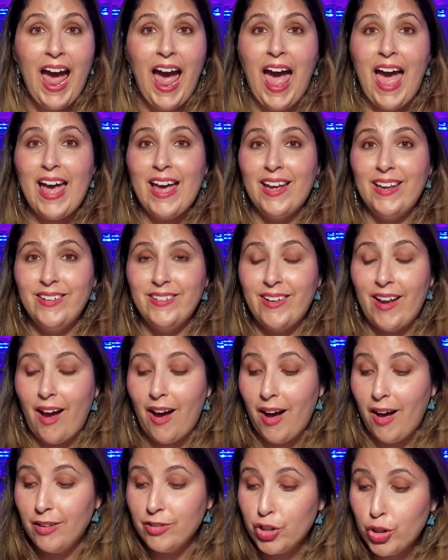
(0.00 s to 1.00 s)
and
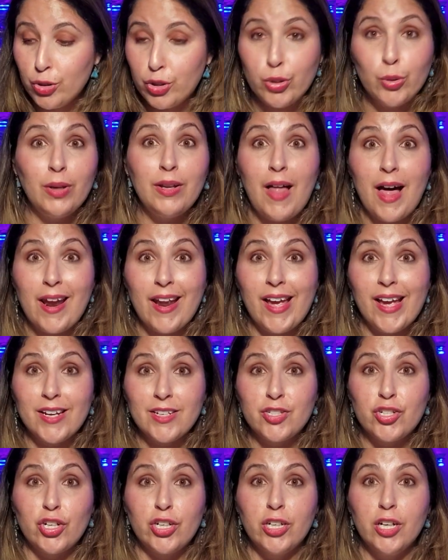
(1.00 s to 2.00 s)
due to a lot of
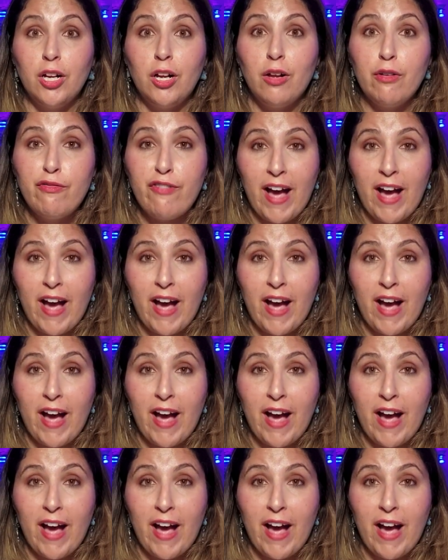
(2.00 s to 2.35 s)
external